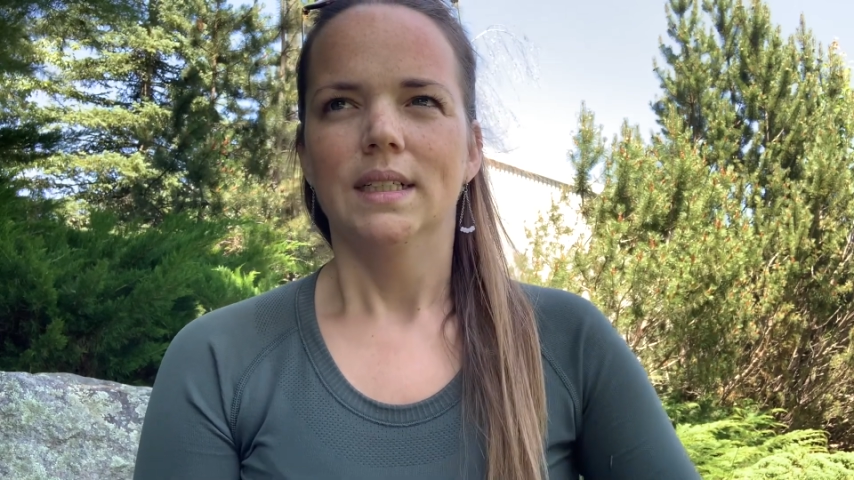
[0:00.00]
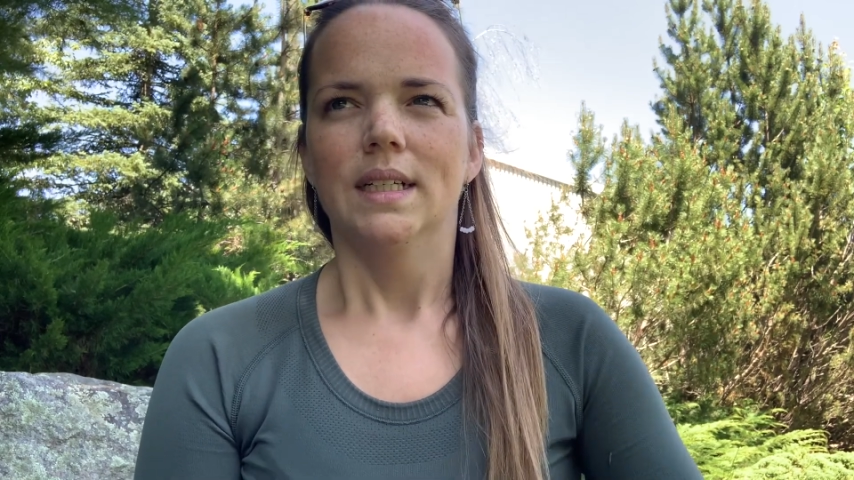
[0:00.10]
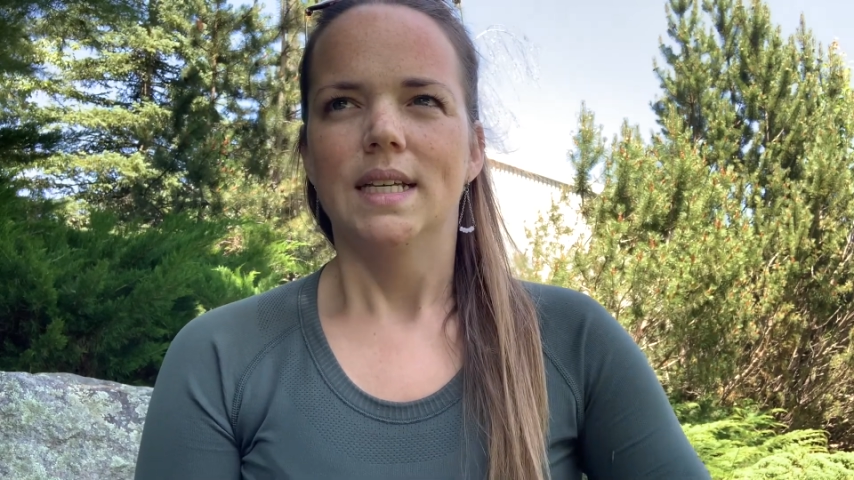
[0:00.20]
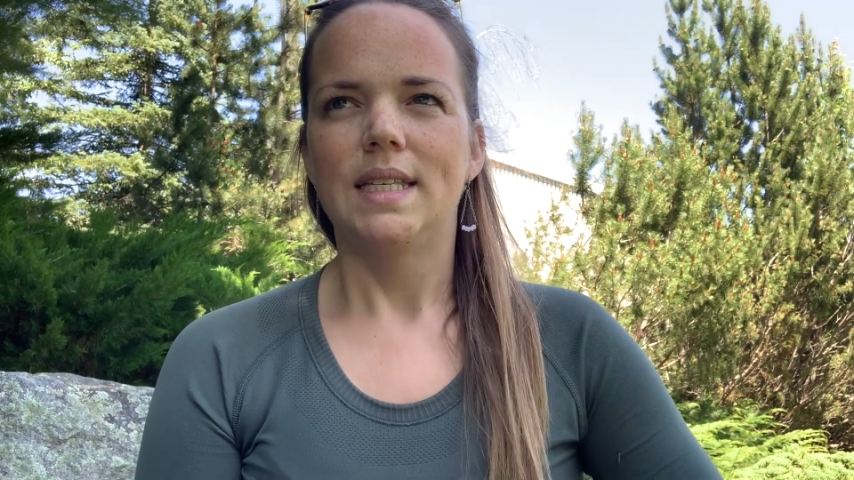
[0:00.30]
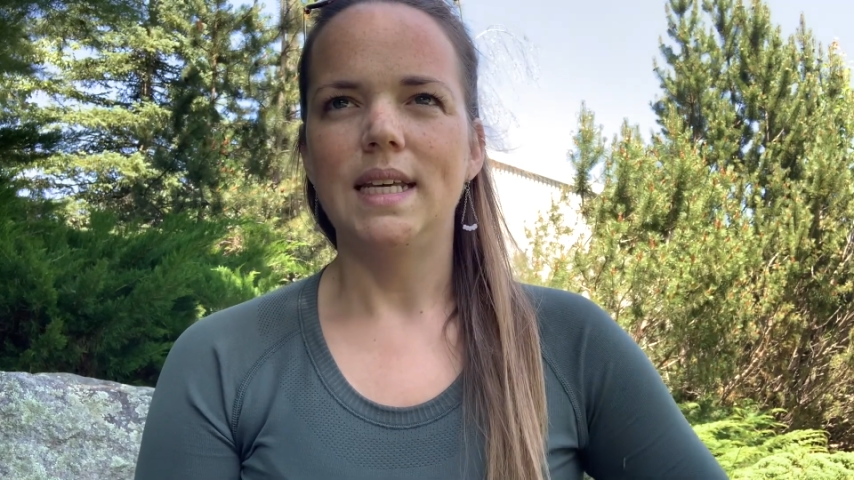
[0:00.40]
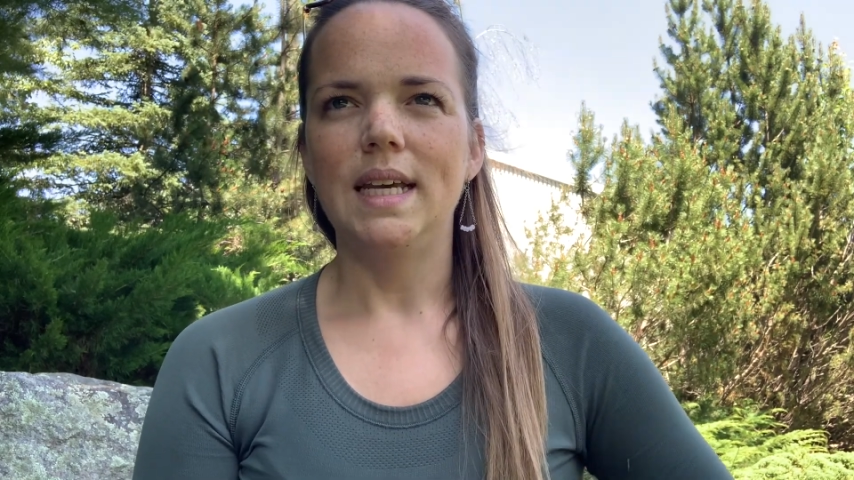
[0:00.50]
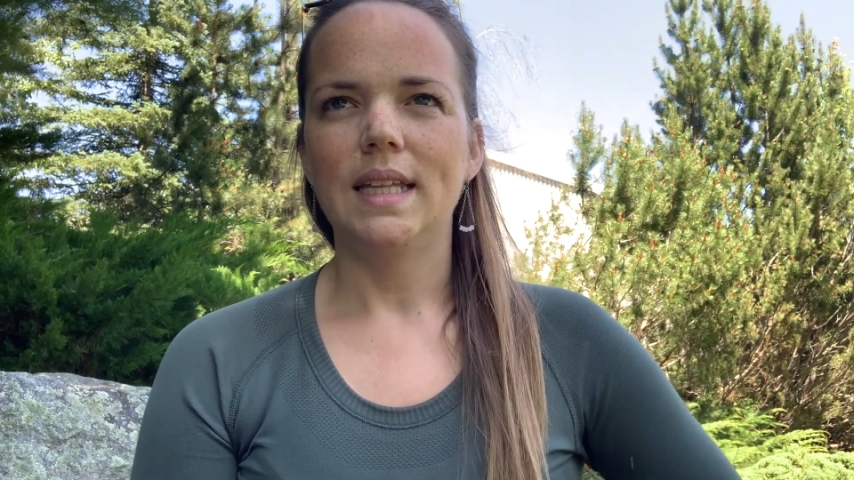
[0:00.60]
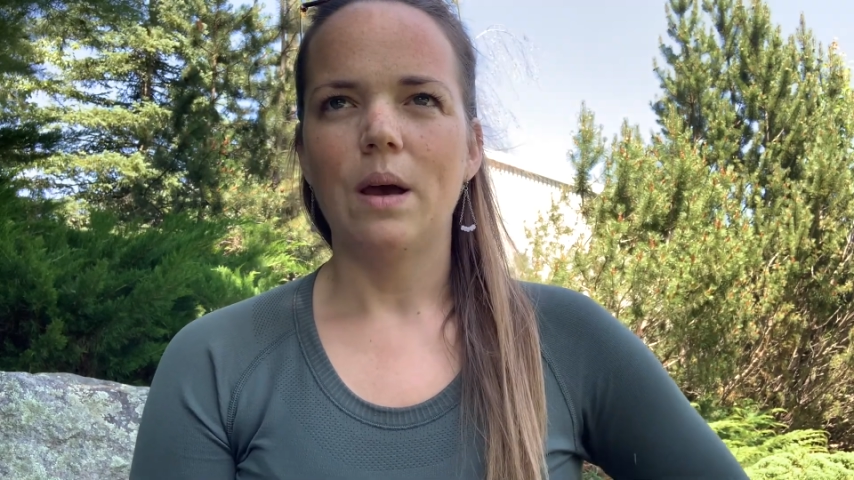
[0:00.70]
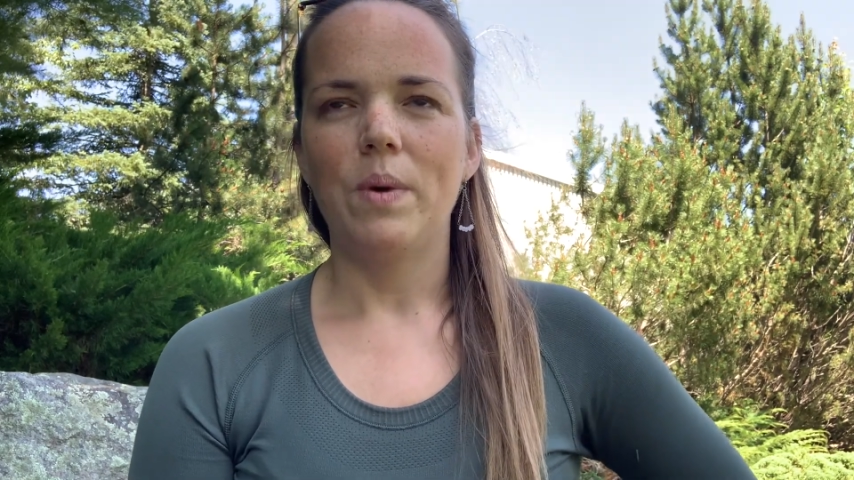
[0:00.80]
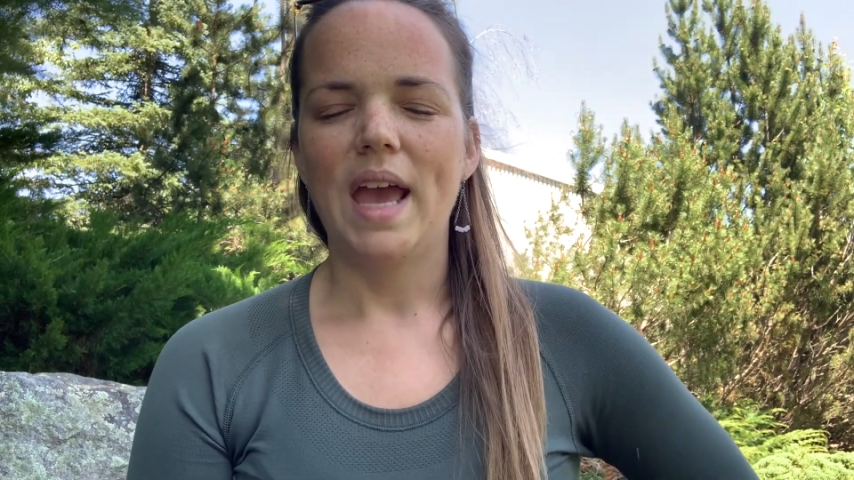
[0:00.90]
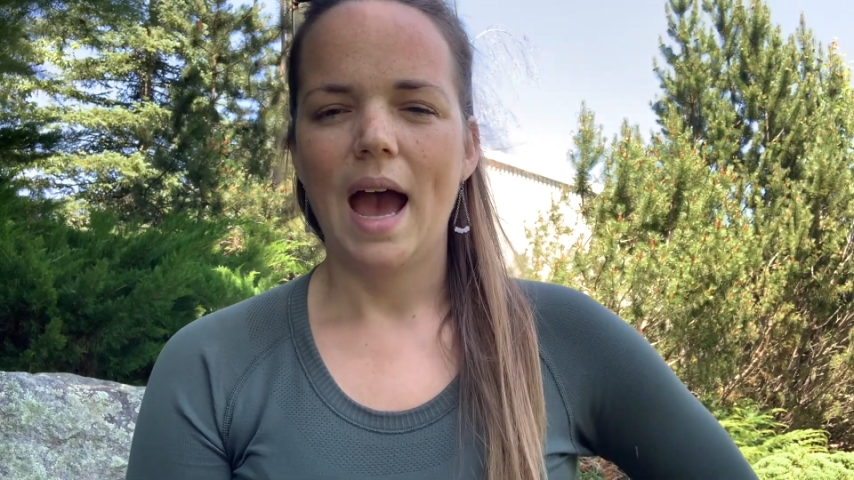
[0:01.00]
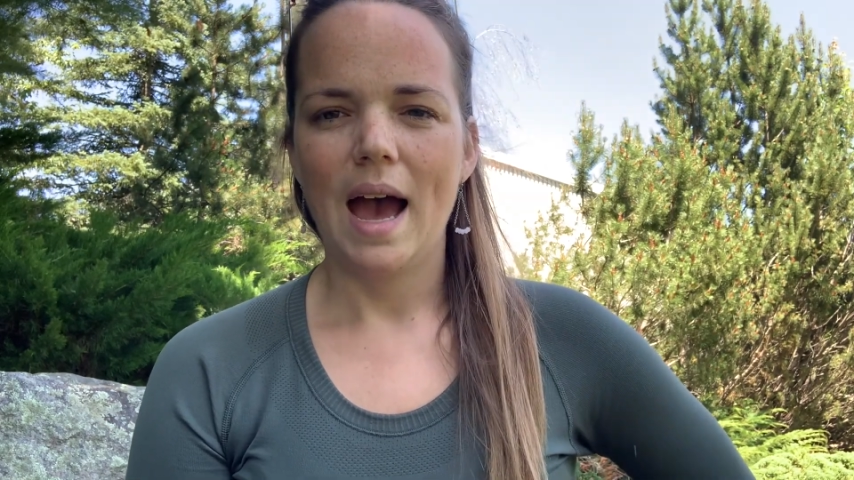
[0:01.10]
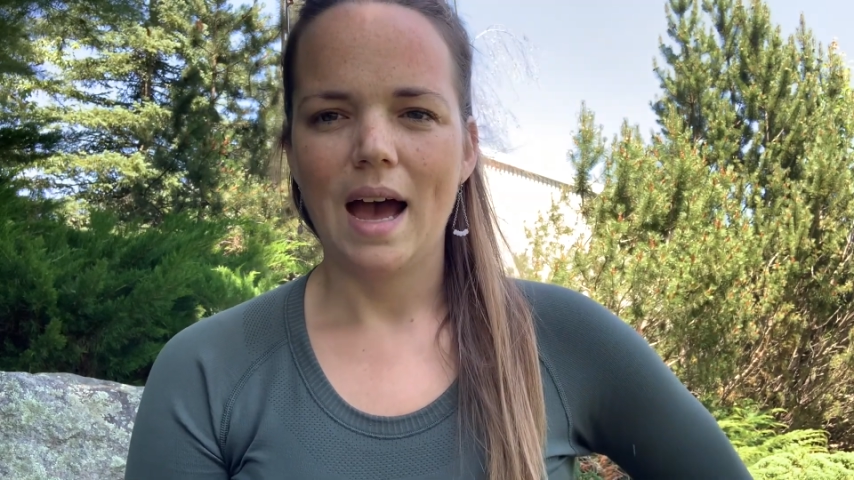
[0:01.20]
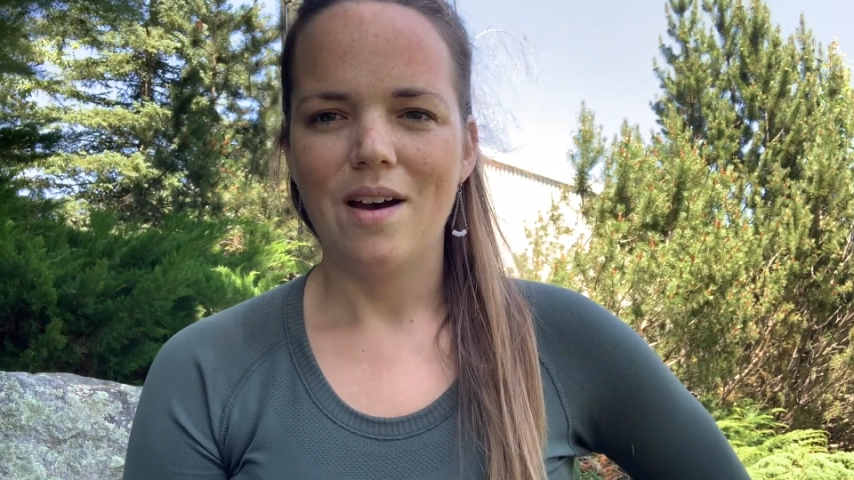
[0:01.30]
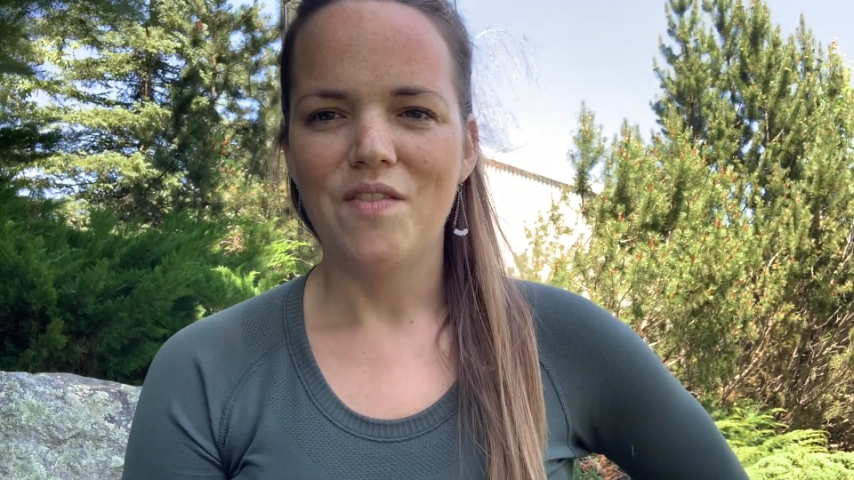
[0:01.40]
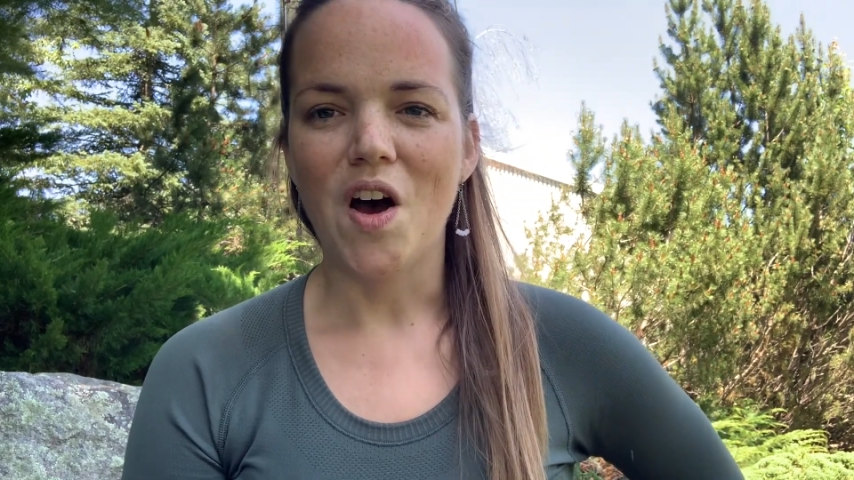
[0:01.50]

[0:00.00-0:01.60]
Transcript: seeing that we have